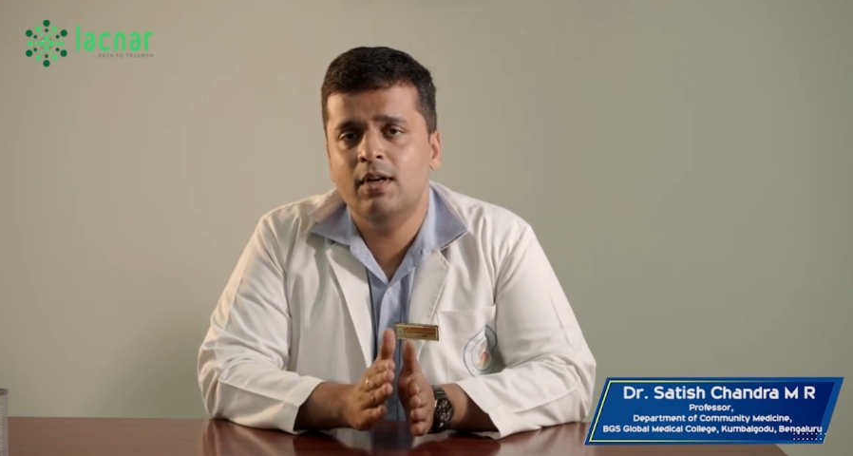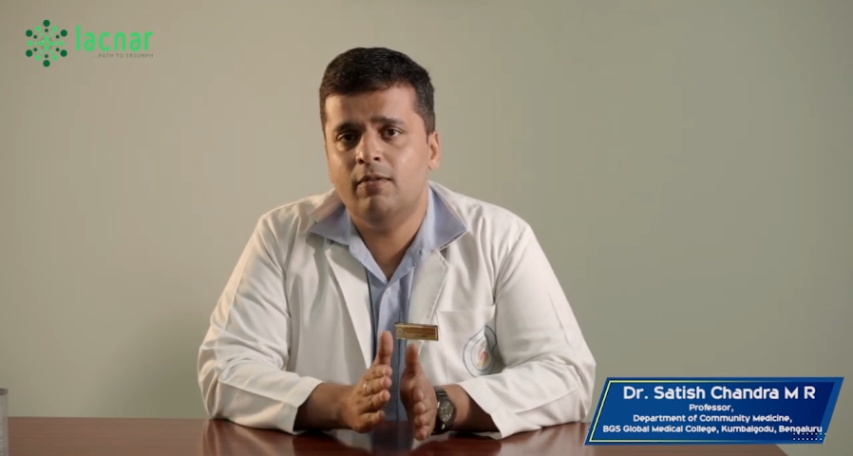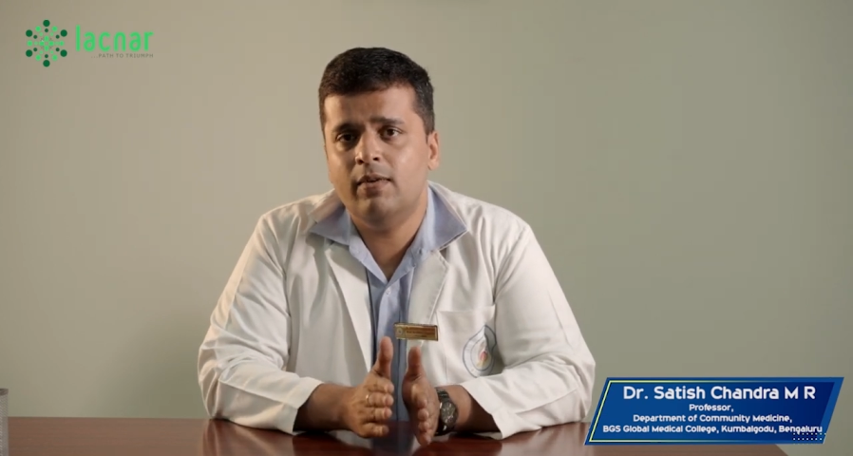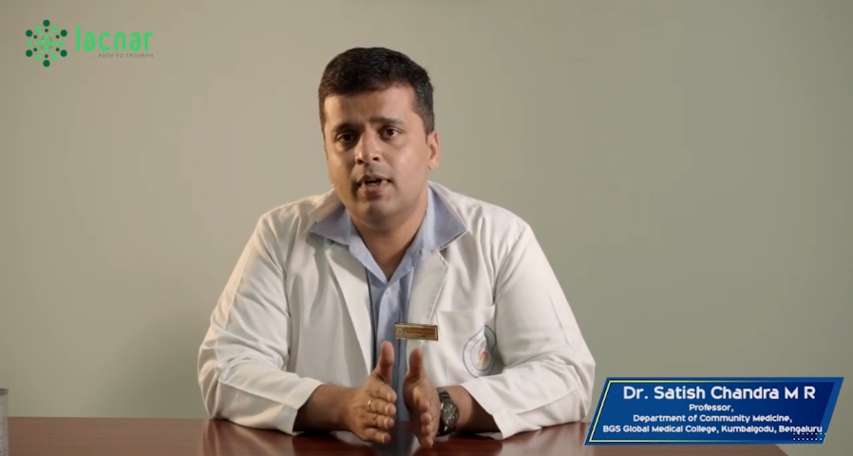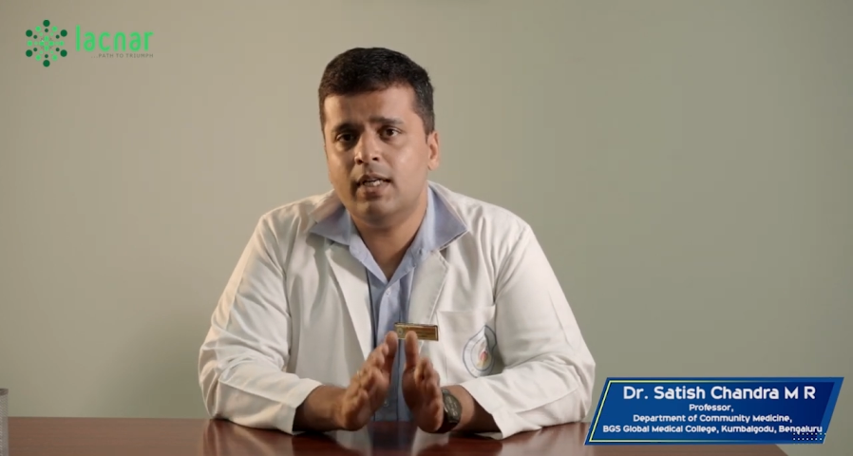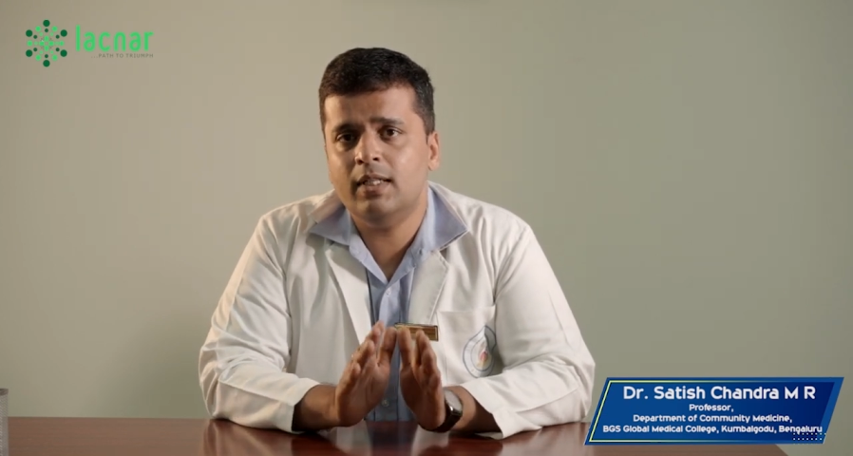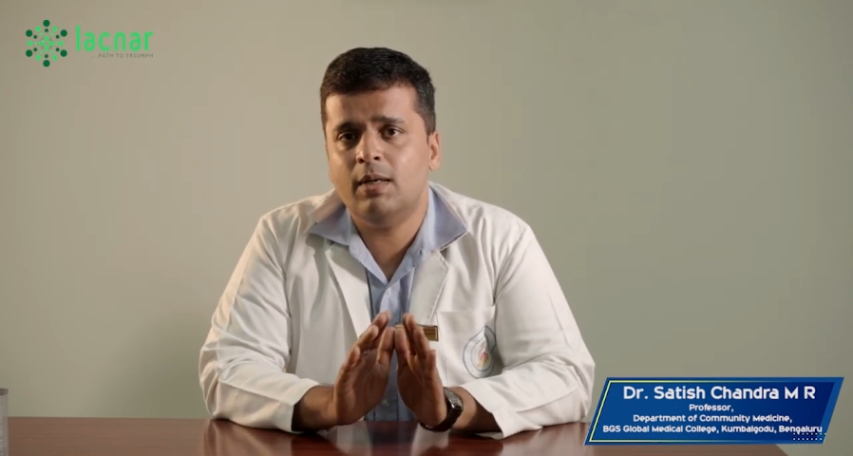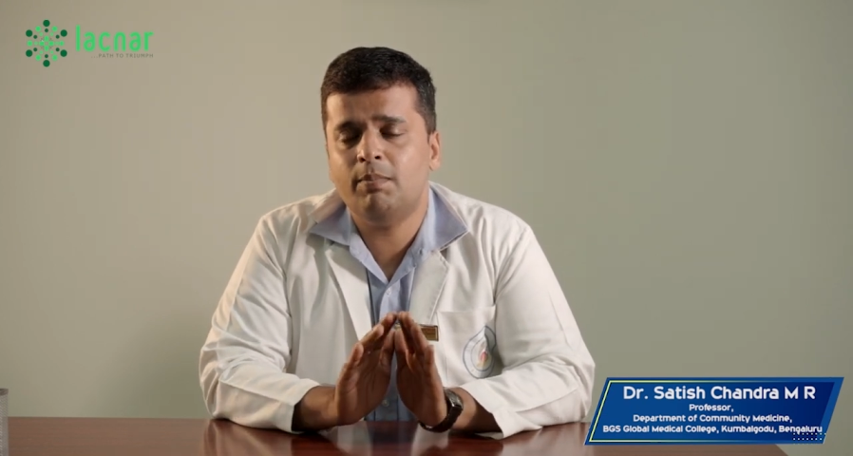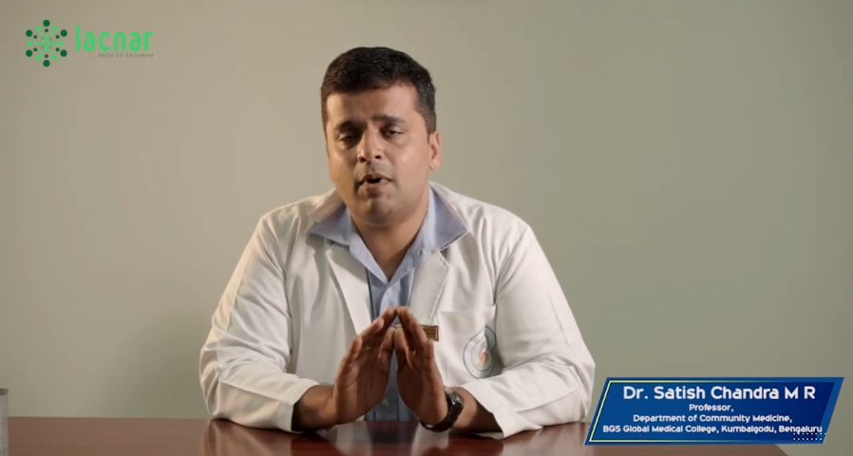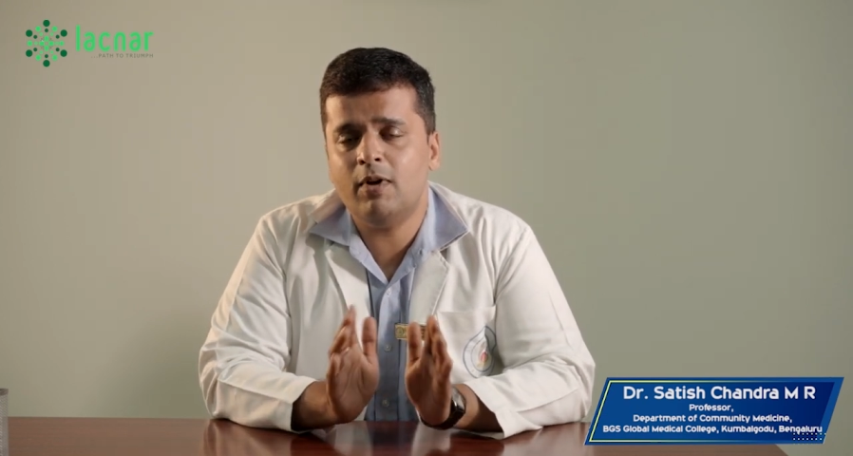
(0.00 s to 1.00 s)
where the
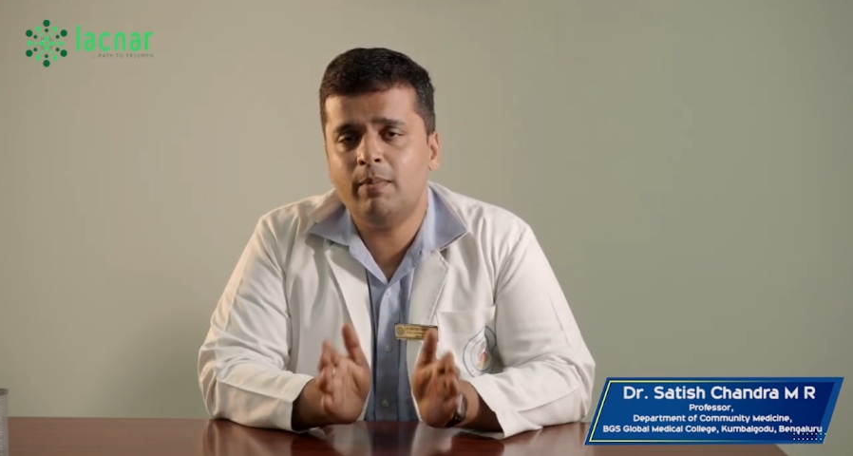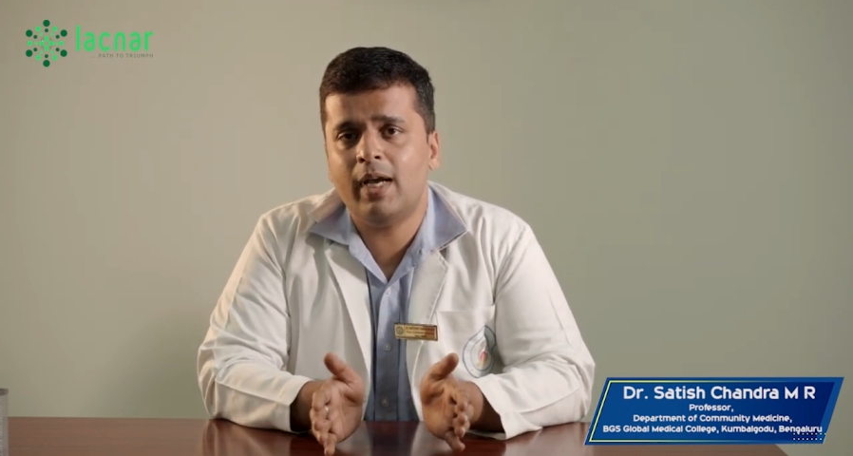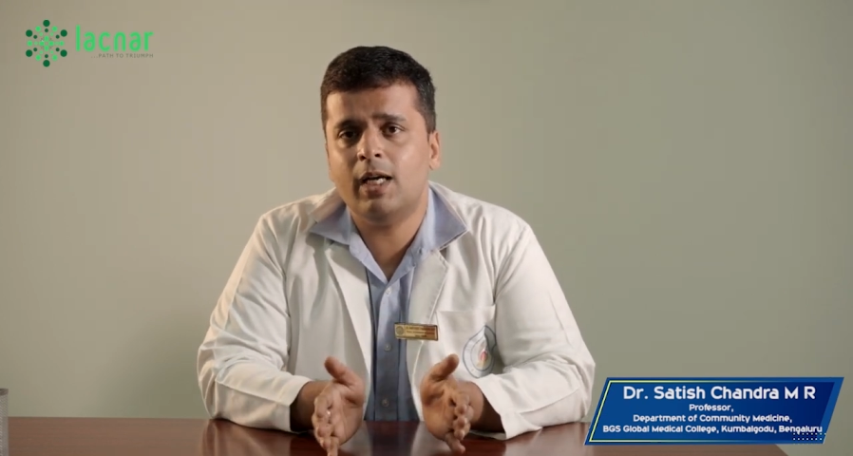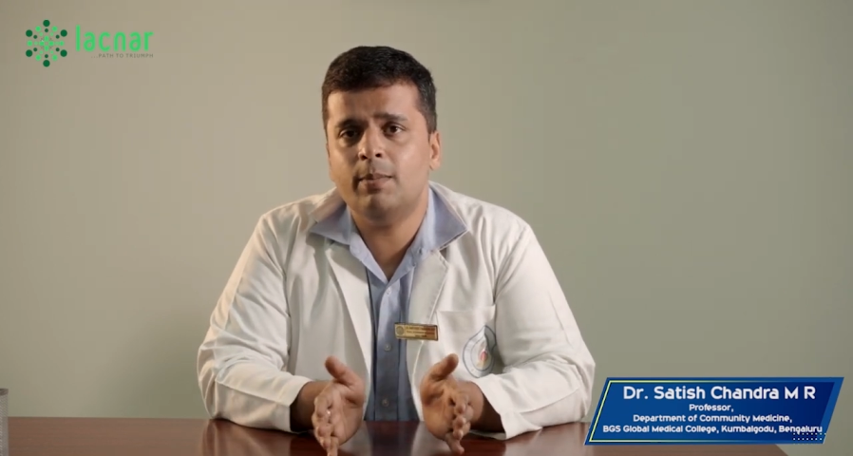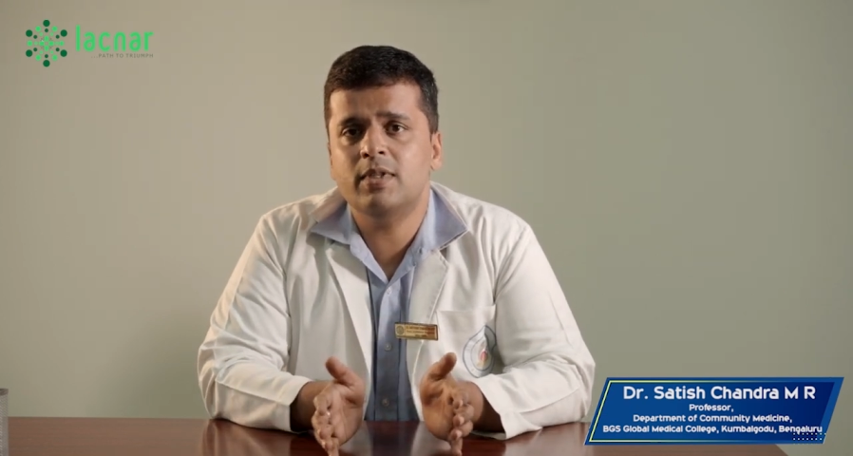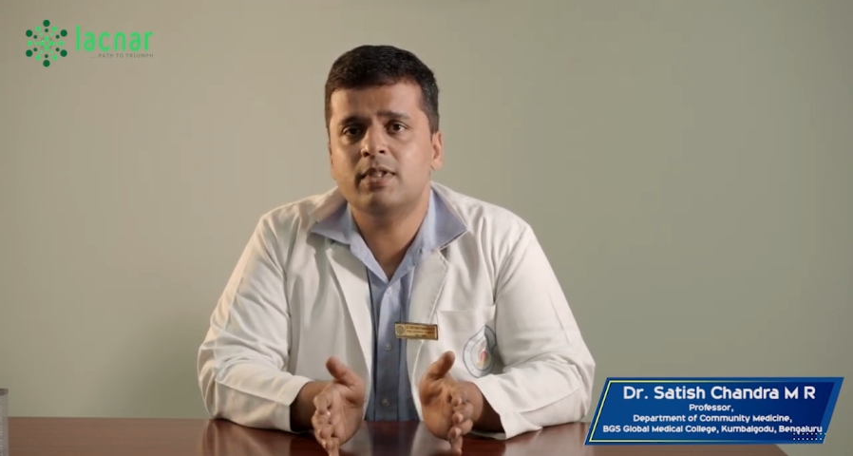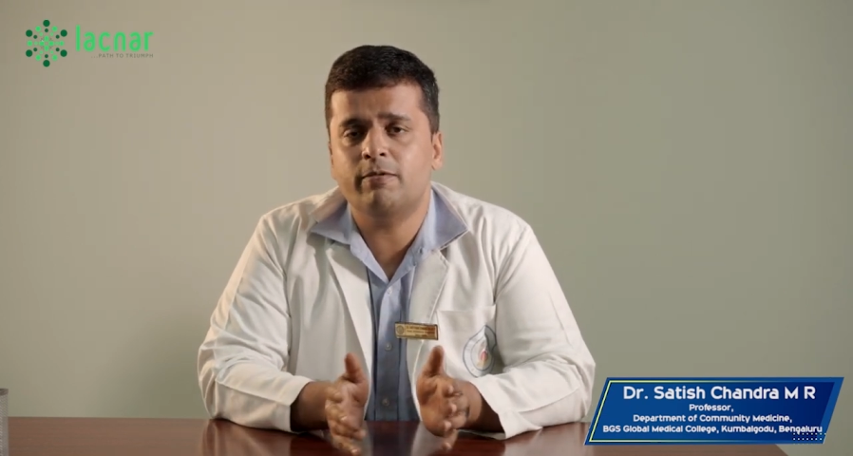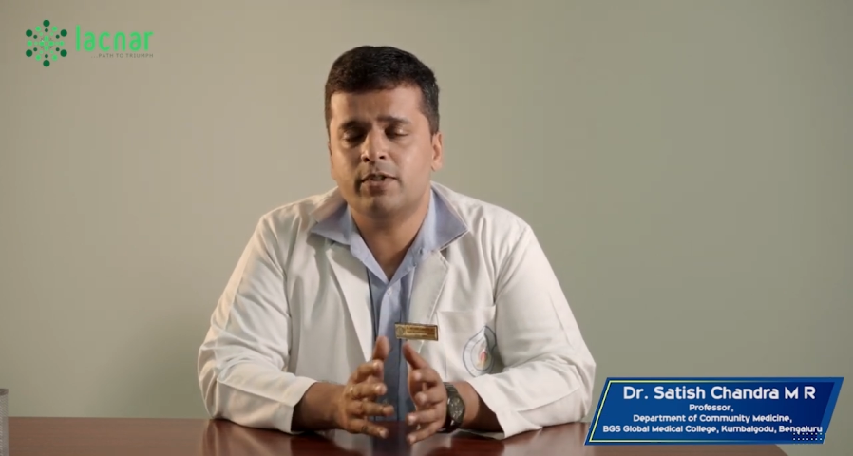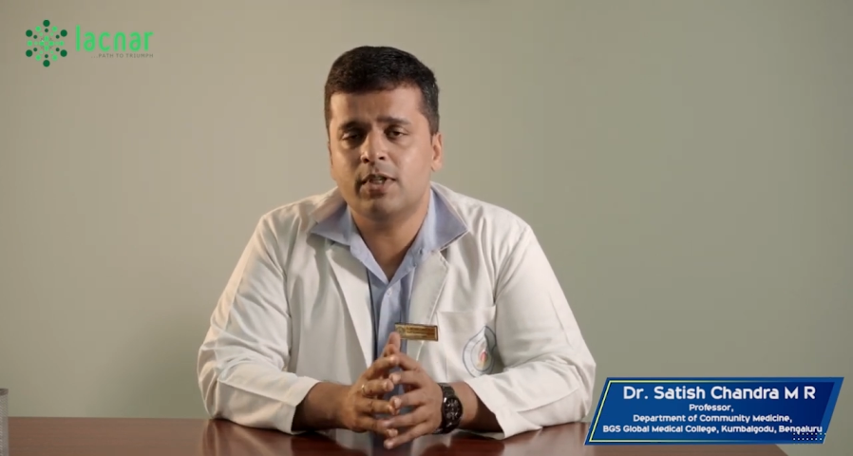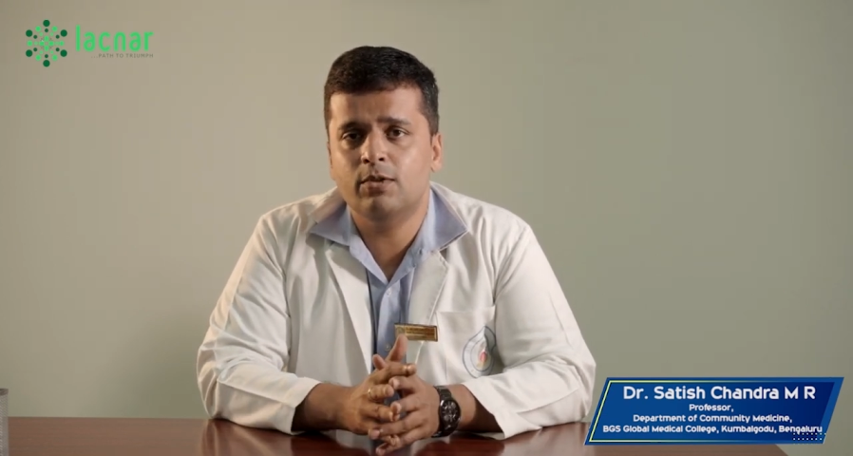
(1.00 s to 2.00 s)
power backup is
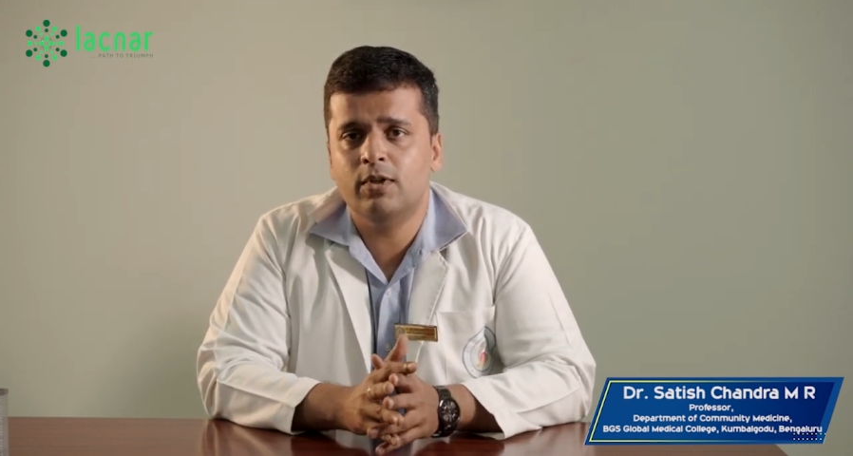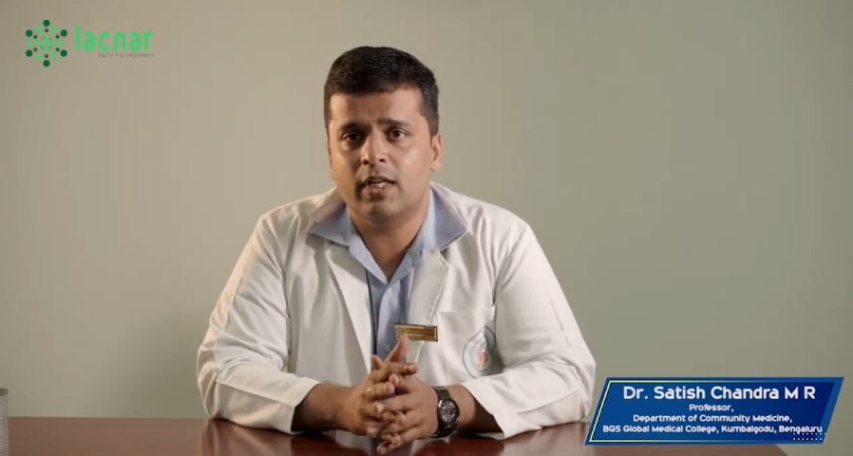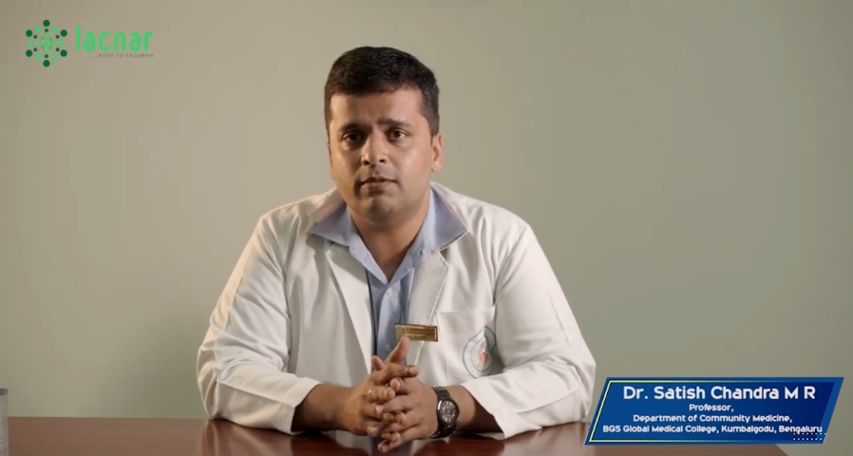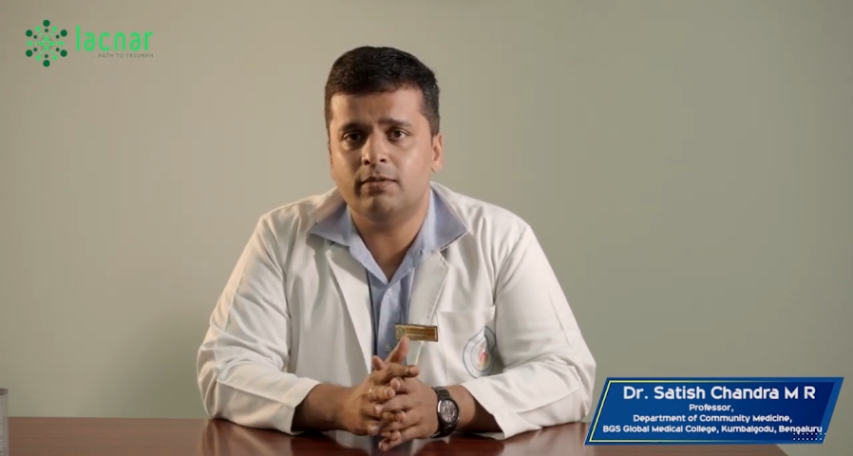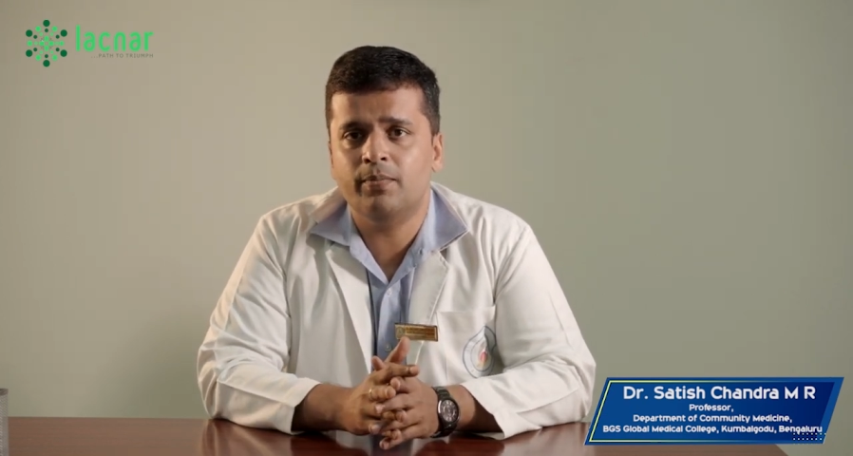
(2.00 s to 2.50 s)
sufficient good enough.